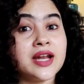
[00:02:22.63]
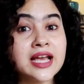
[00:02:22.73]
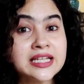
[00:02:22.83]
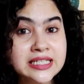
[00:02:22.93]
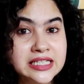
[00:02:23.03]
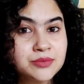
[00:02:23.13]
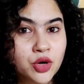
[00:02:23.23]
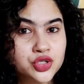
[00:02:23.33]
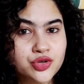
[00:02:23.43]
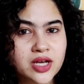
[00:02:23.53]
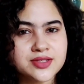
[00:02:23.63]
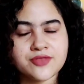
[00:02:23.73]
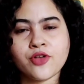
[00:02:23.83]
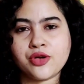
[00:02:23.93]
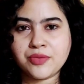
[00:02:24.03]
I need moisturizer
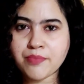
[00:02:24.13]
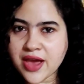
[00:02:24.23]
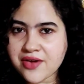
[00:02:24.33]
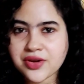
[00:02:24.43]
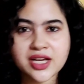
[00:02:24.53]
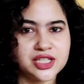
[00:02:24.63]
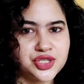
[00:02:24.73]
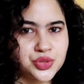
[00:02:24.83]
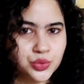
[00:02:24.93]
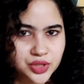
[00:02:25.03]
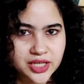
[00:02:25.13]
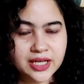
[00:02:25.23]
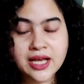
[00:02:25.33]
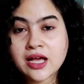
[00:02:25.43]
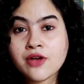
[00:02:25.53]
for repairing and
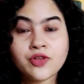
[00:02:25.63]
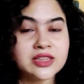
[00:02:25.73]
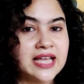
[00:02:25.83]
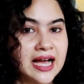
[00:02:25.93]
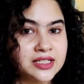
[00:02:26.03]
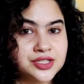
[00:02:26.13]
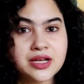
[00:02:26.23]
soothing, for that